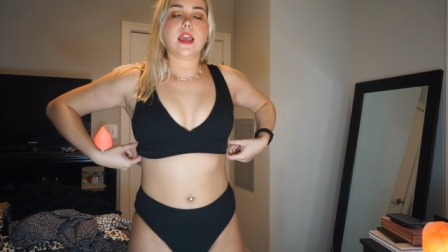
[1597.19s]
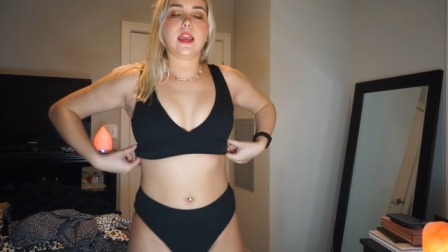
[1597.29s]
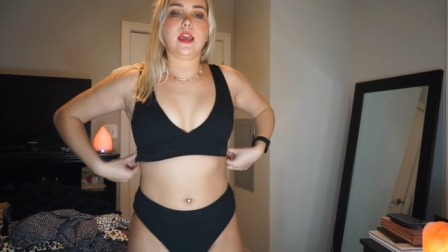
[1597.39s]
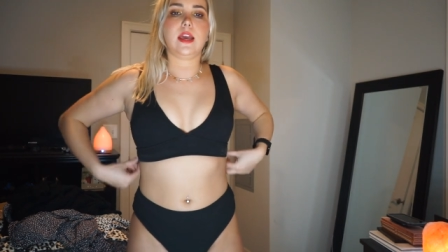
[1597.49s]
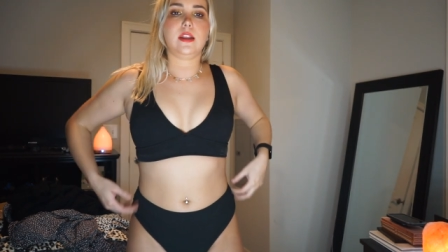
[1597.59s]

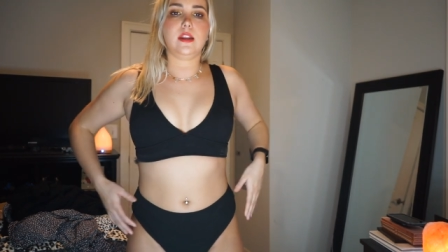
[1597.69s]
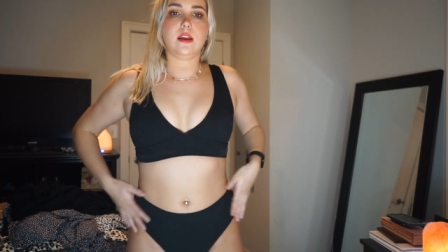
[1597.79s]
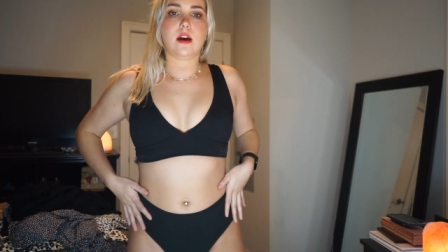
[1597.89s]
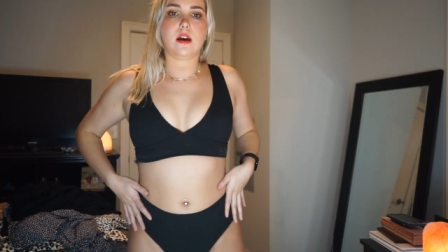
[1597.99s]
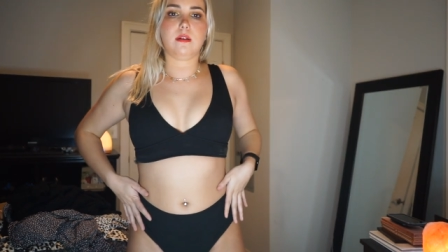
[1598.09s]
And
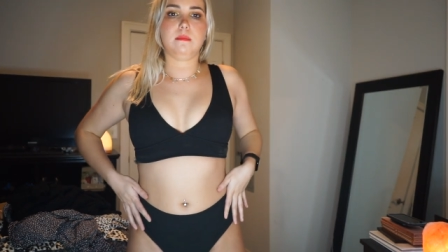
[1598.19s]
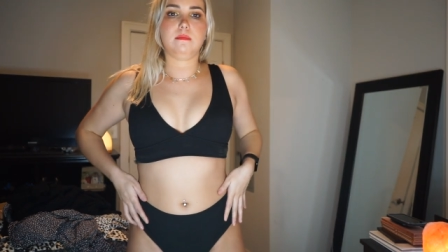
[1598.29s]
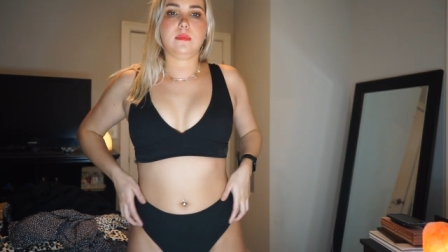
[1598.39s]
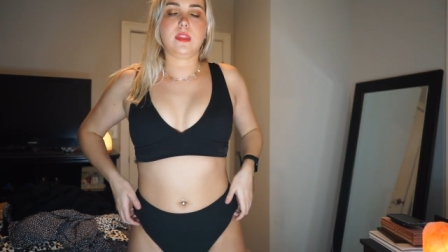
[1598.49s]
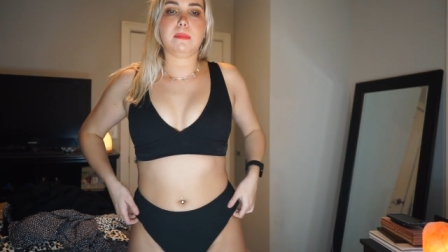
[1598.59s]

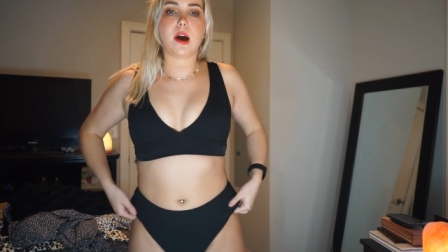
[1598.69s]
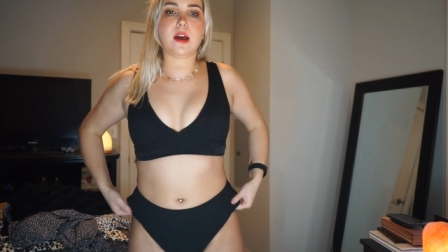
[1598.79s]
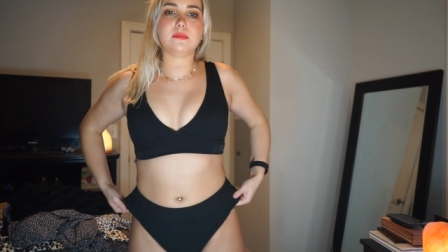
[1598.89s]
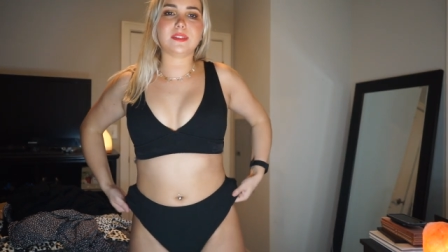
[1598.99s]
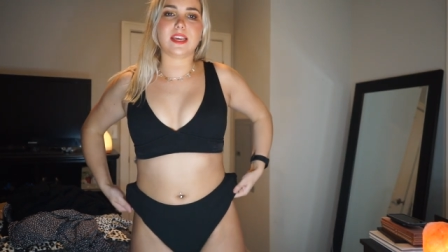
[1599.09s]
um, the
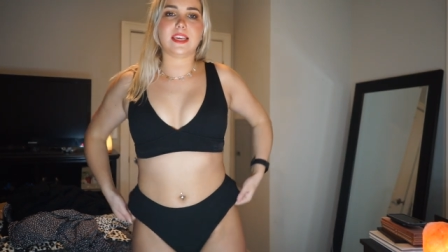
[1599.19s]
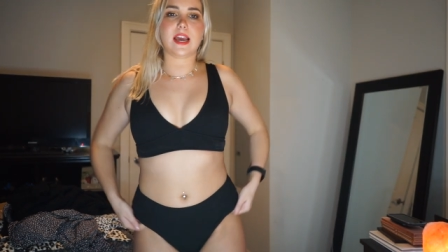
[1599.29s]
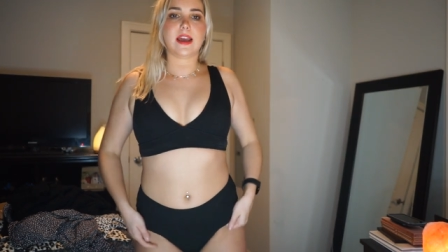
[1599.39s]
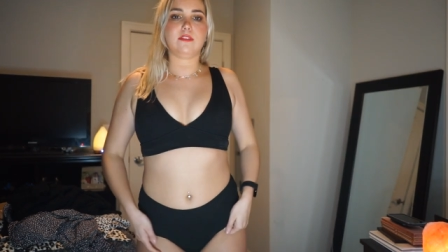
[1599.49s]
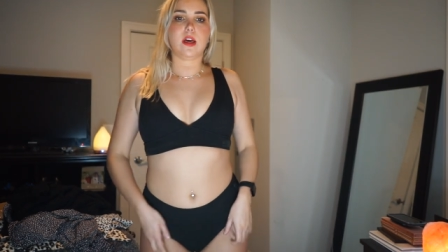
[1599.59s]
bottoms, like
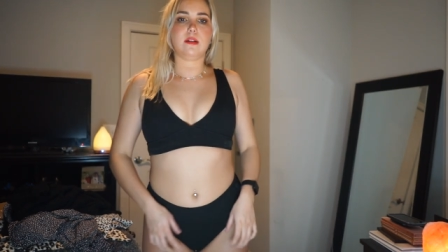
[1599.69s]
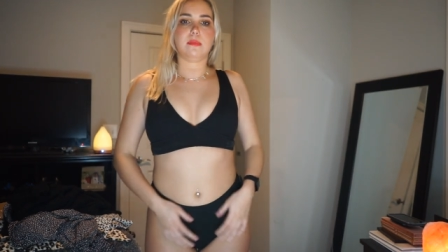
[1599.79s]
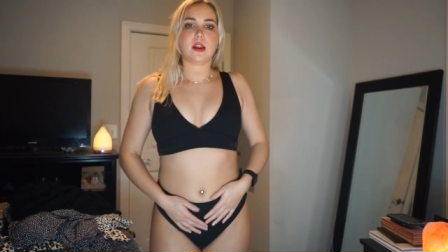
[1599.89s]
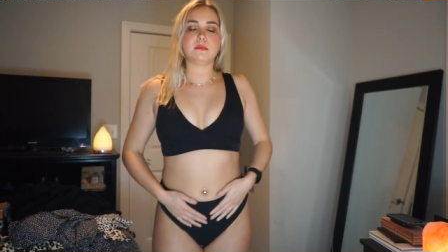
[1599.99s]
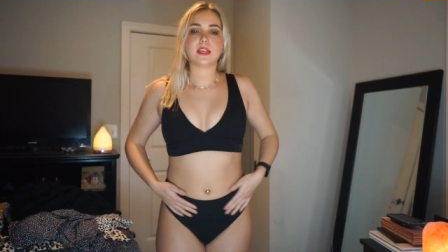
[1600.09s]
yeah, I have a lot of
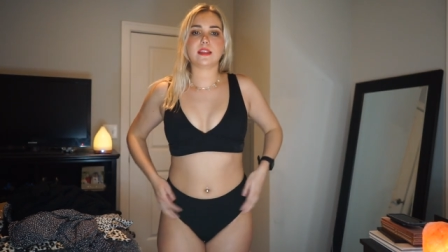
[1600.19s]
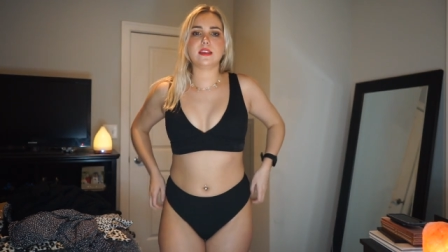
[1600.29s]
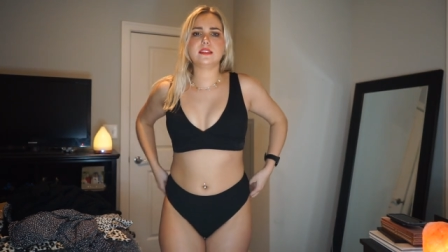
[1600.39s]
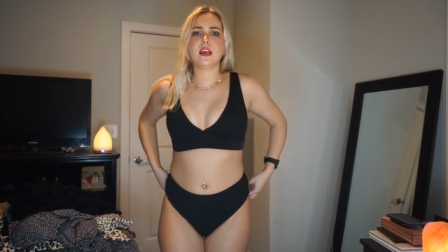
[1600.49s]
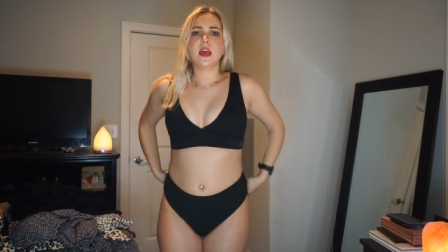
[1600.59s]
bottoms like
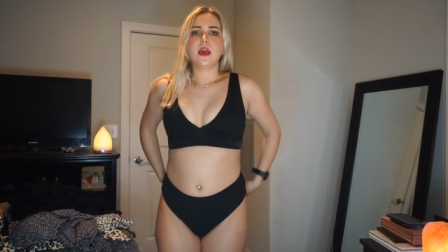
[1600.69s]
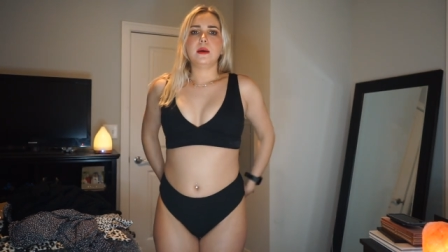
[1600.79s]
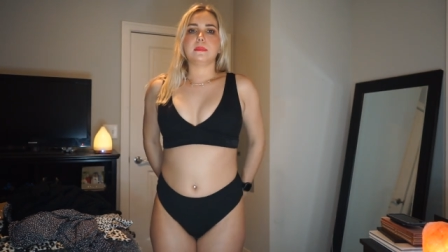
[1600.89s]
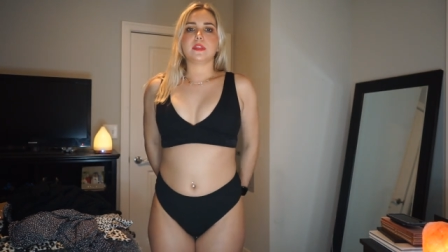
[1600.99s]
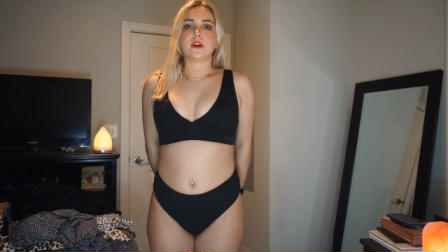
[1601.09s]
this,
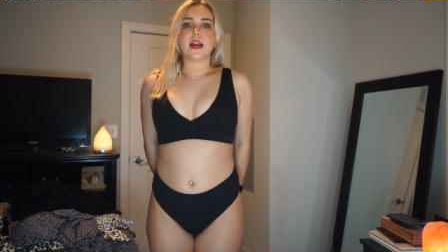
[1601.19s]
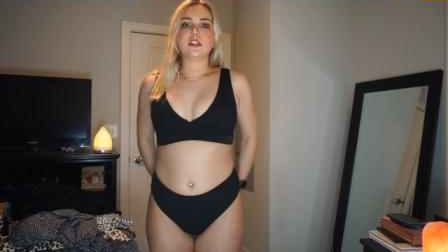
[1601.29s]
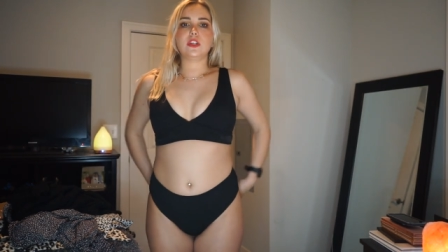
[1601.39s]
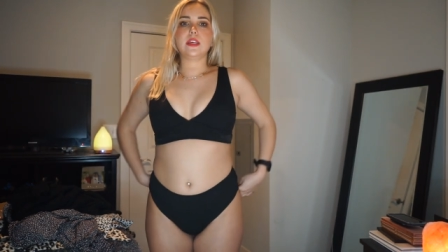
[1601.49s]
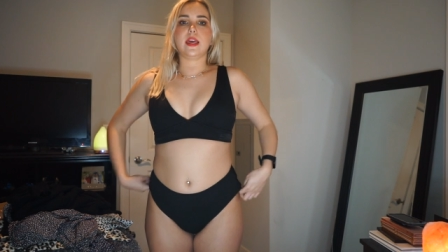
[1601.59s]
but they're
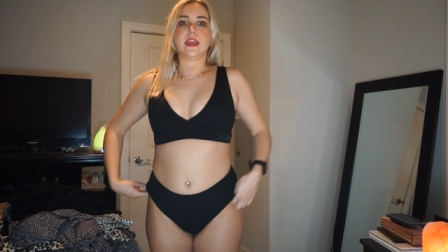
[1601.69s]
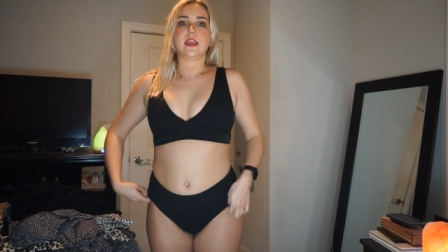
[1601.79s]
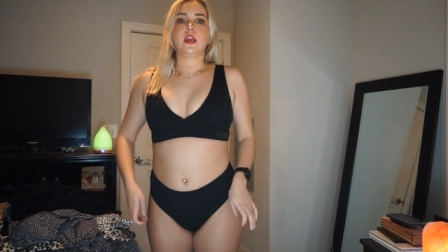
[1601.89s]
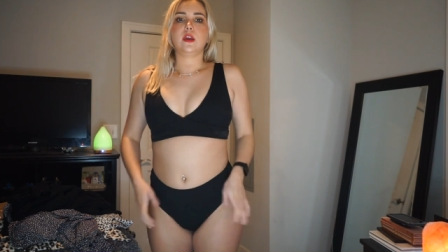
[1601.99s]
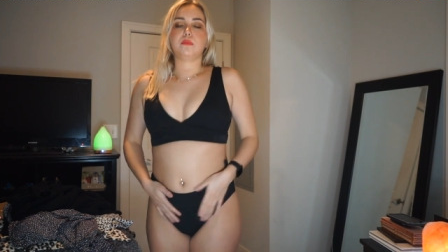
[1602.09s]
actually
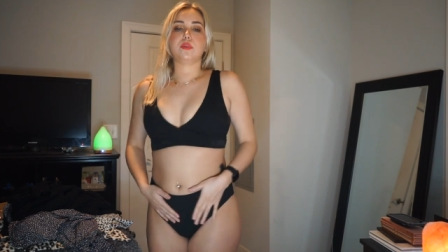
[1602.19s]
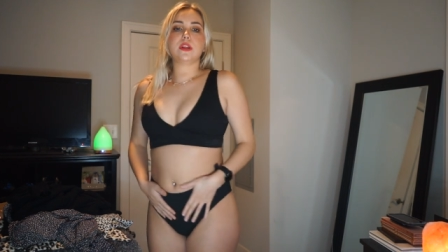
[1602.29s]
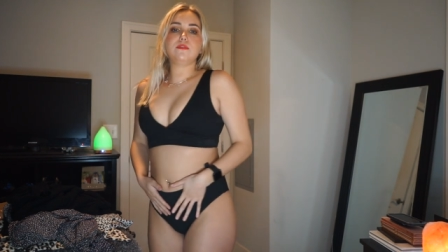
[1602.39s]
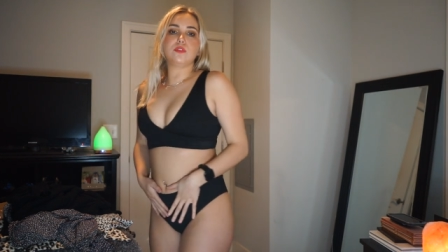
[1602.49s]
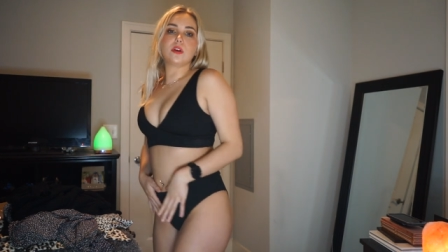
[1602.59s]
like
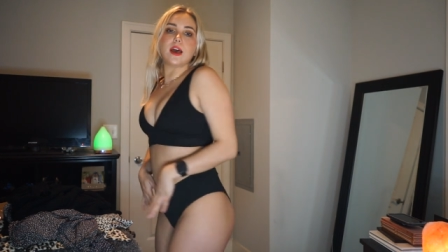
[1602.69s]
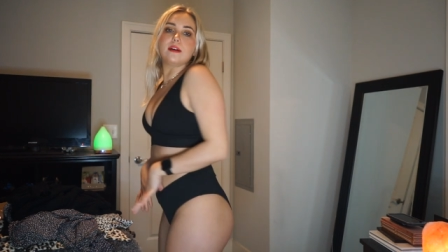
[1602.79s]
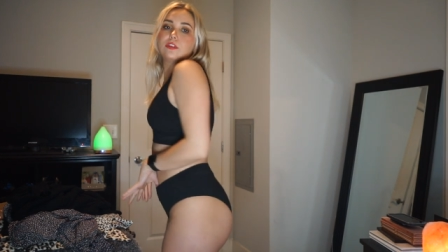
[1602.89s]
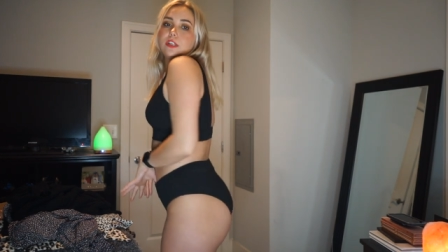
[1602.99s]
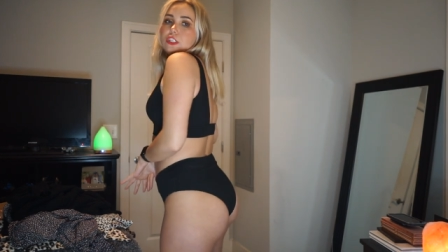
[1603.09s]
pretty full
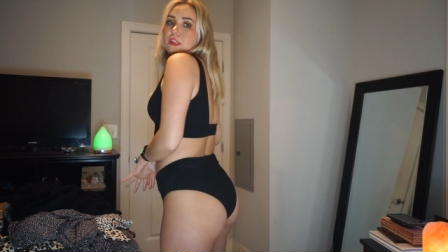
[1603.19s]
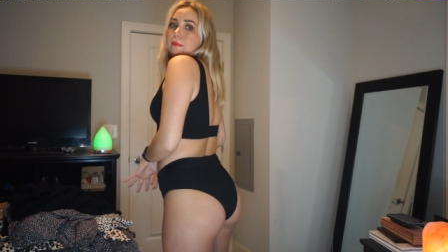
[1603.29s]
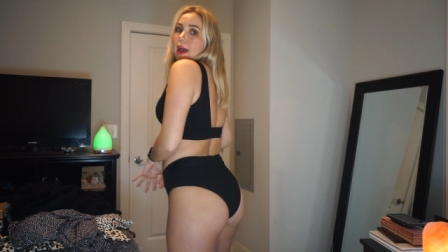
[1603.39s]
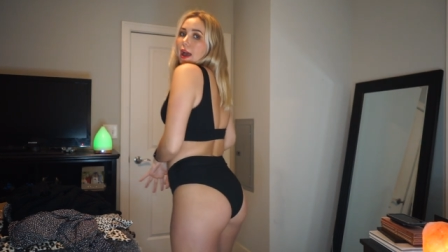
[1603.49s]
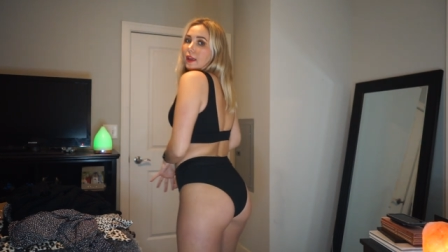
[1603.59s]
coverage in
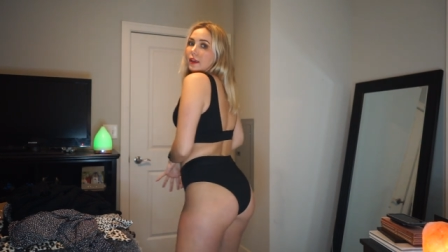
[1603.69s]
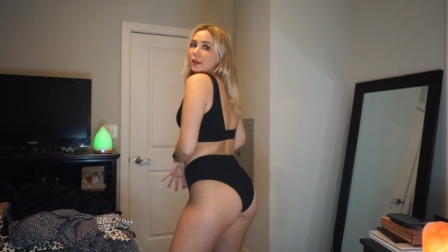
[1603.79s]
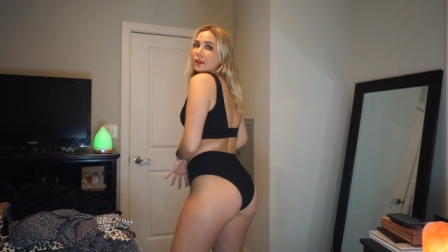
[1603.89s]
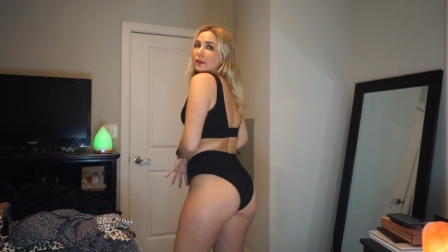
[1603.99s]
the back.